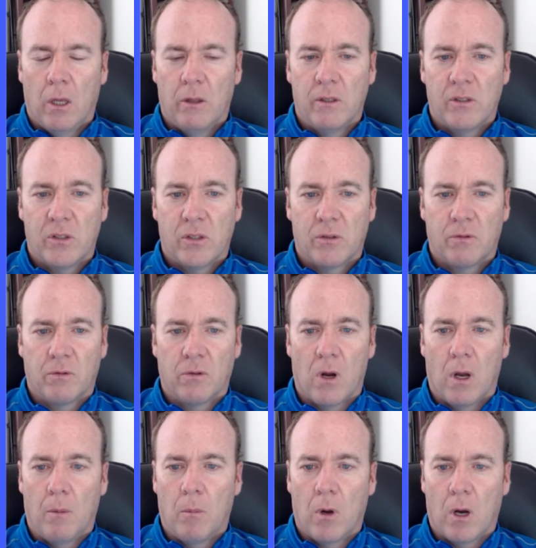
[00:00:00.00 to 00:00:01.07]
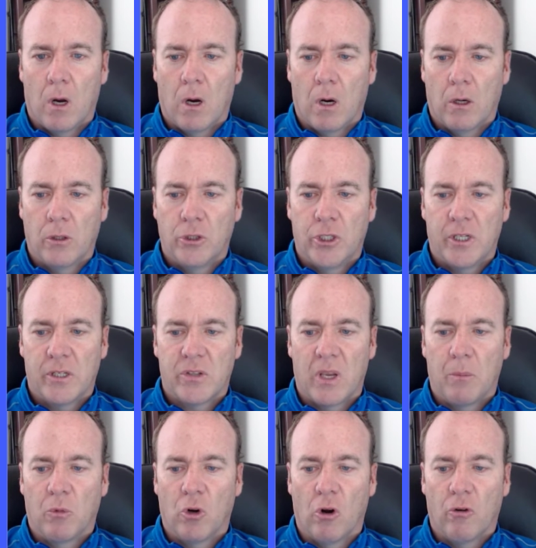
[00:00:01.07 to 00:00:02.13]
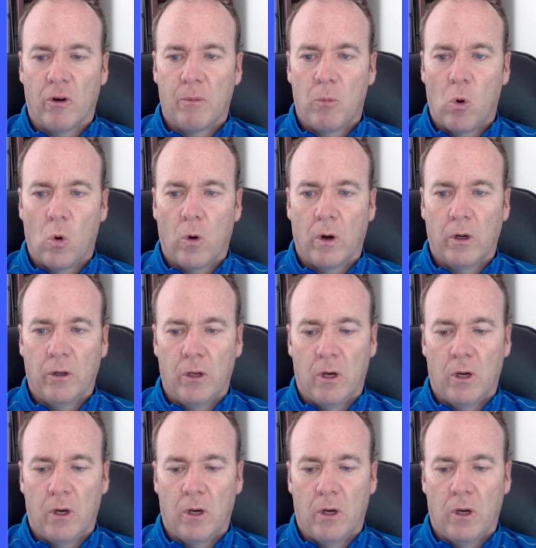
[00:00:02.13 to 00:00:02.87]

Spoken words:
This is from our GSA Pro report.